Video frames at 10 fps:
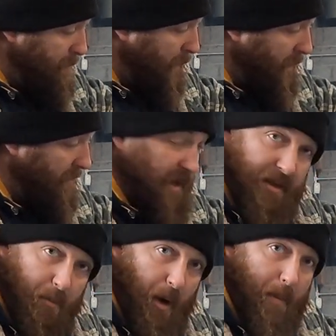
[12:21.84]
but then
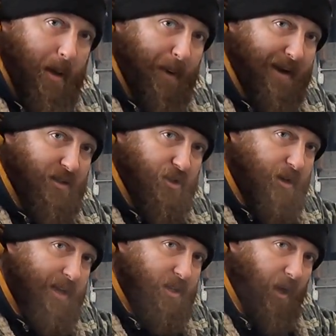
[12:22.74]
they'll put a bit of paint
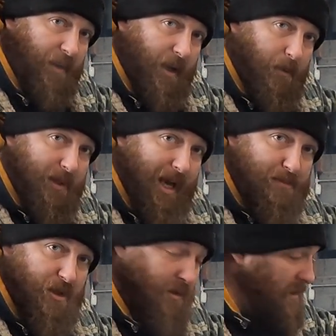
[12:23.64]
straight on it with
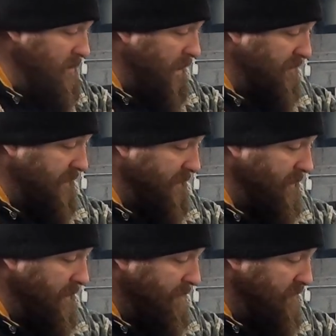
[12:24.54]
absolutely
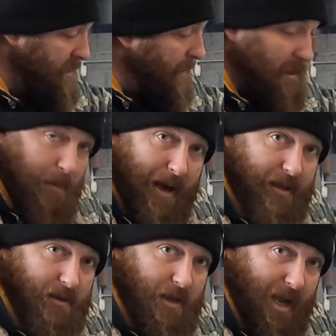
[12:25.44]
nothing to make the
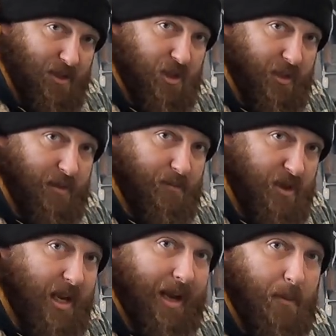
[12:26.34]
paint actually
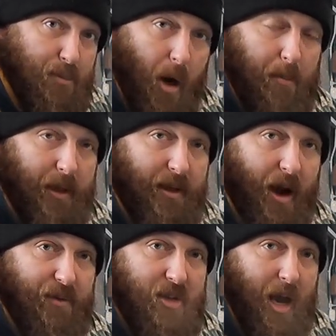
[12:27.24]
stick properly
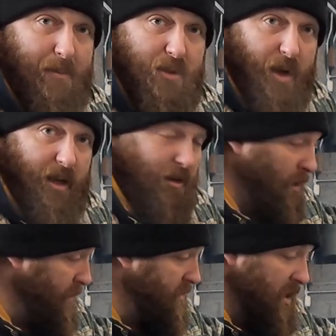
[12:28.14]
over time. So it
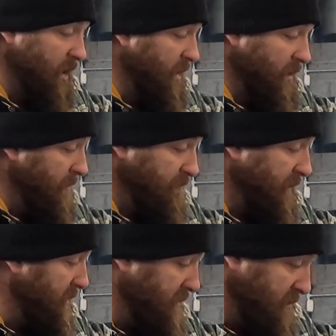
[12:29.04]
looks
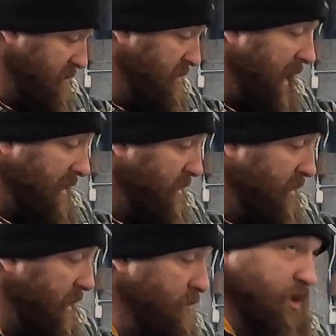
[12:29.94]
nice and
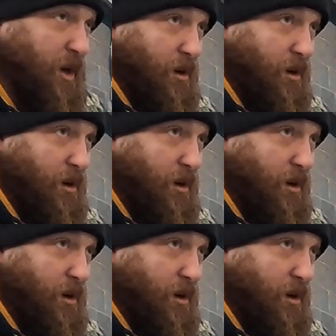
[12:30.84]
Gucci,